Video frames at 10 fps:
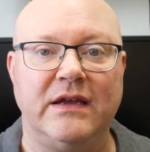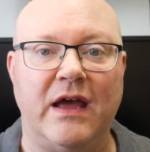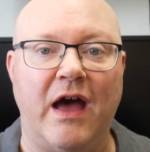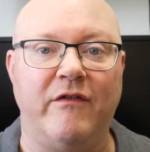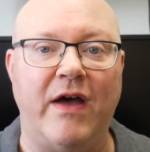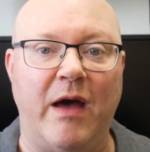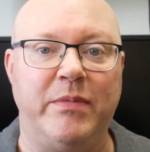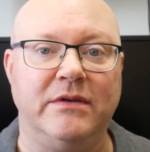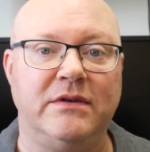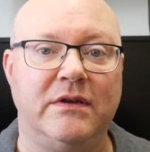have
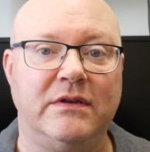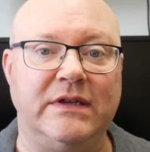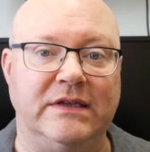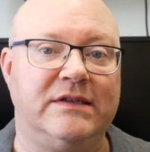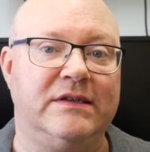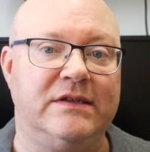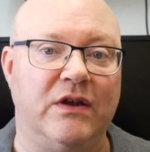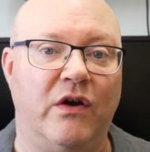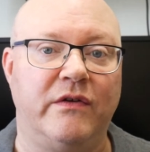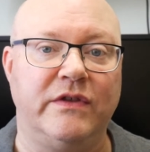happened since the
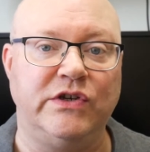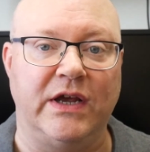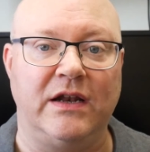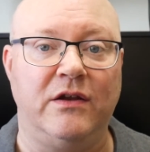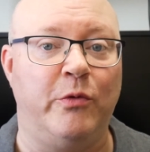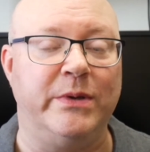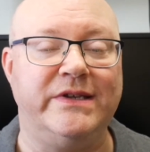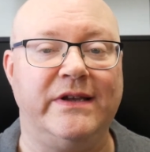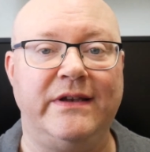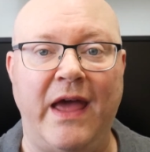start of the channel up
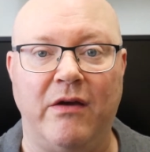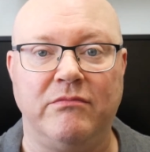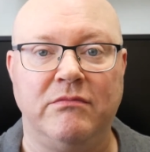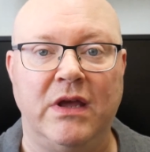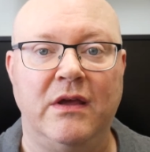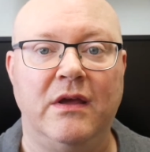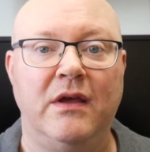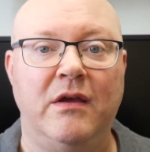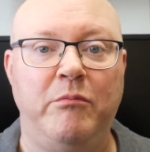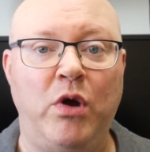until now.
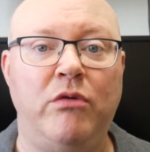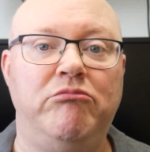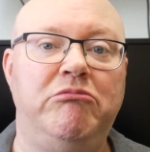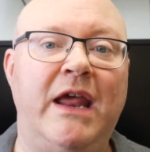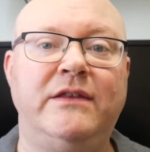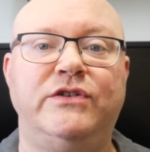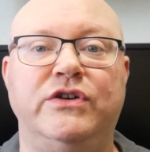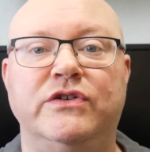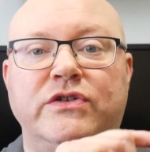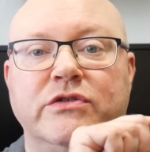But let's
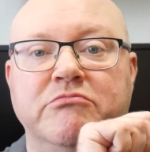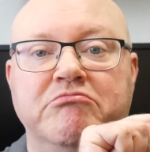just